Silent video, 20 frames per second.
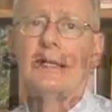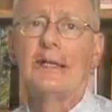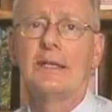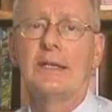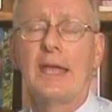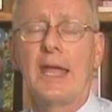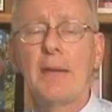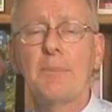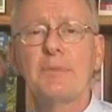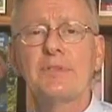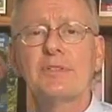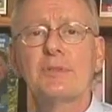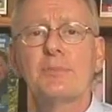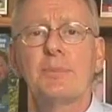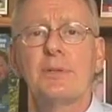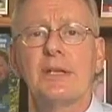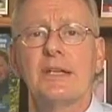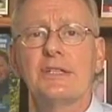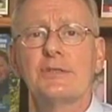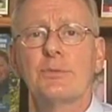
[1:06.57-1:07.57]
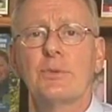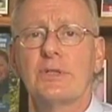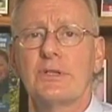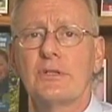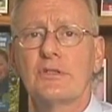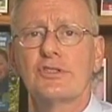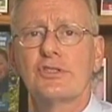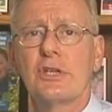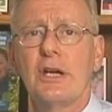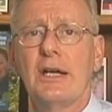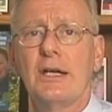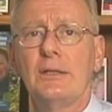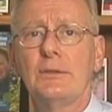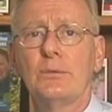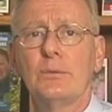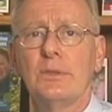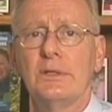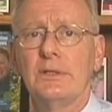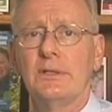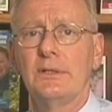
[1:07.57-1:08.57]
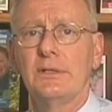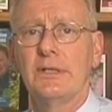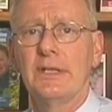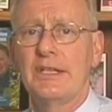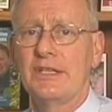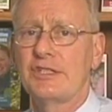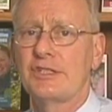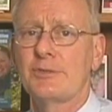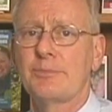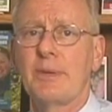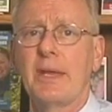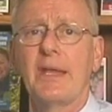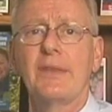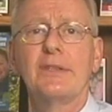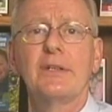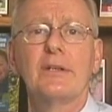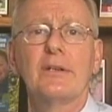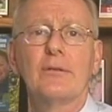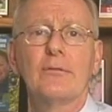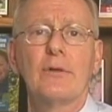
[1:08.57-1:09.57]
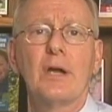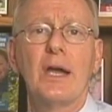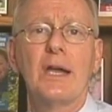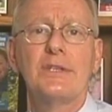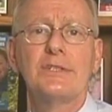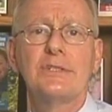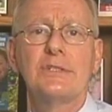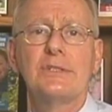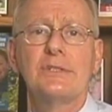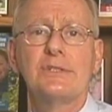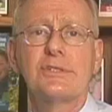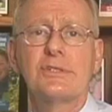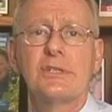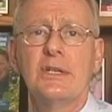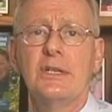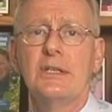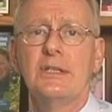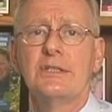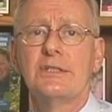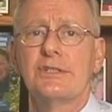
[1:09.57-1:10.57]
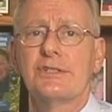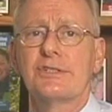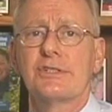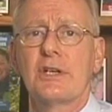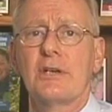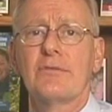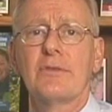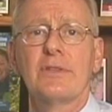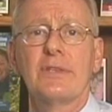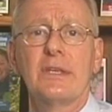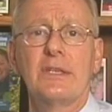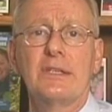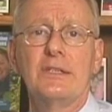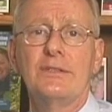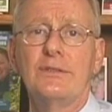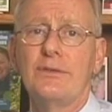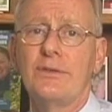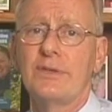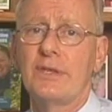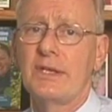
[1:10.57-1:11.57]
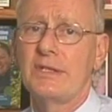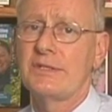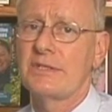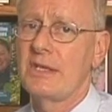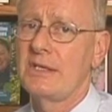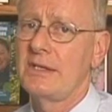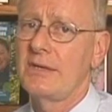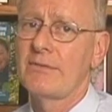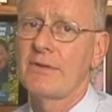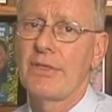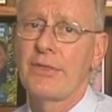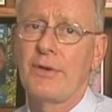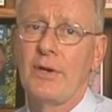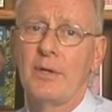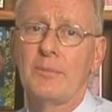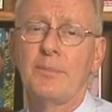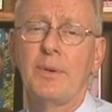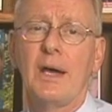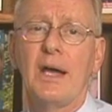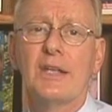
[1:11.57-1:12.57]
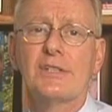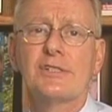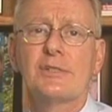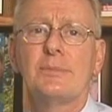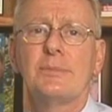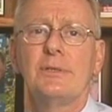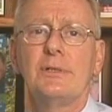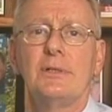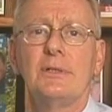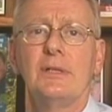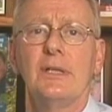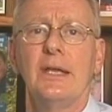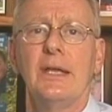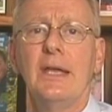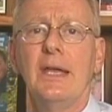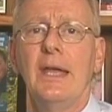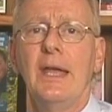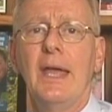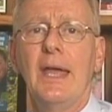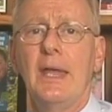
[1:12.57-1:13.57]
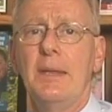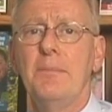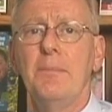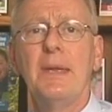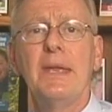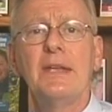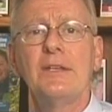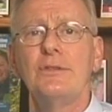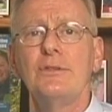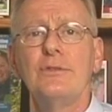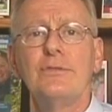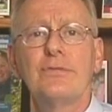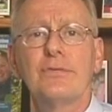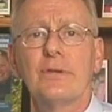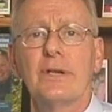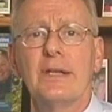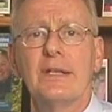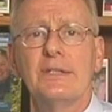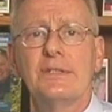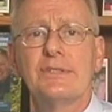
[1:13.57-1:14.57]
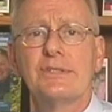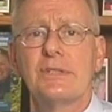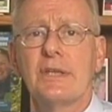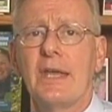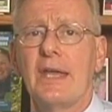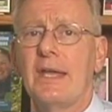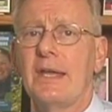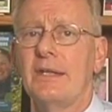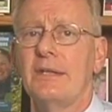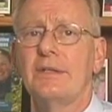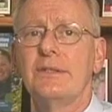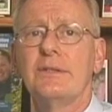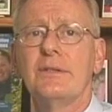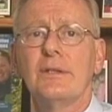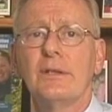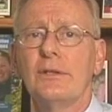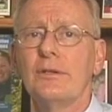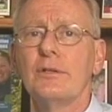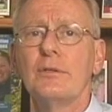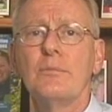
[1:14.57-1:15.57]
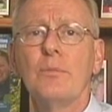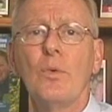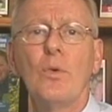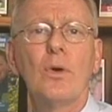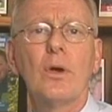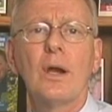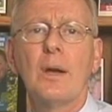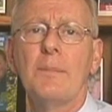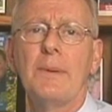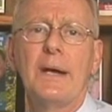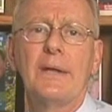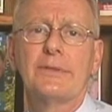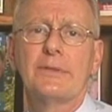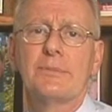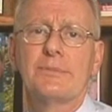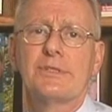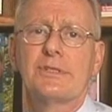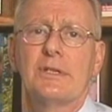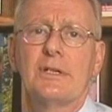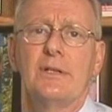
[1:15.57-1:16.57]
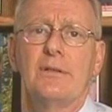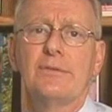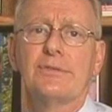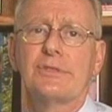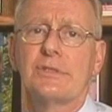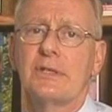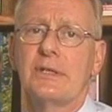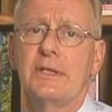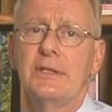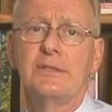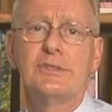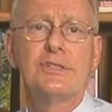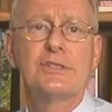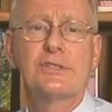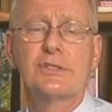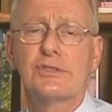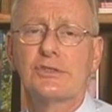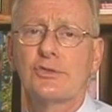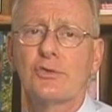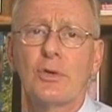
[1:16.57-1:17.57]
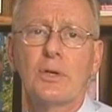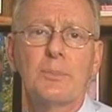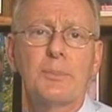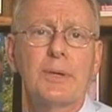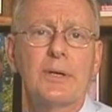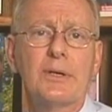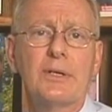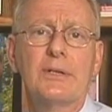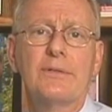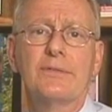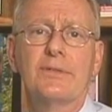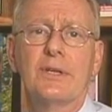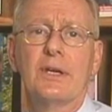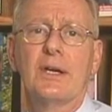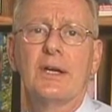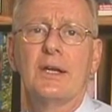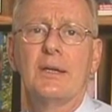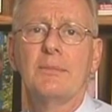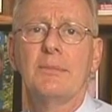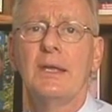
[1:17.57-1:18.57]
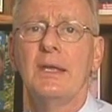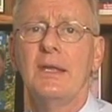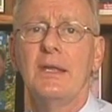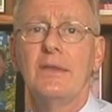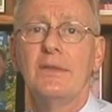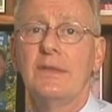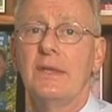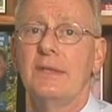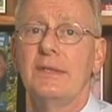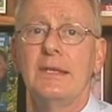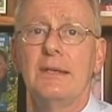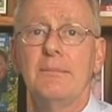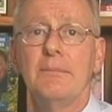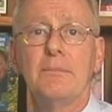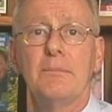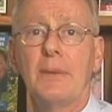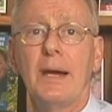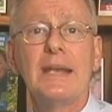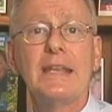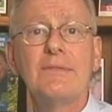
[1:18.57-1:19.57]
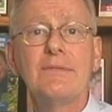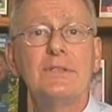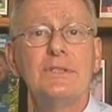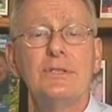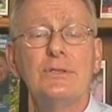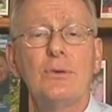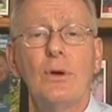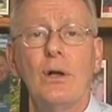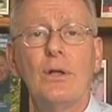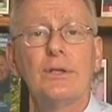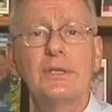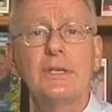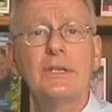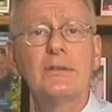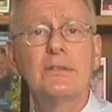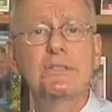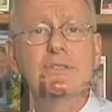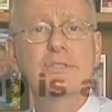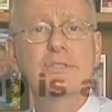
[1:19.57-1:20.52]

Camp is a place where your child will expand their horizons, discover they can do things they never thought possible, and make new friends and learn more about themselves in just a short period of time than they might even do all year at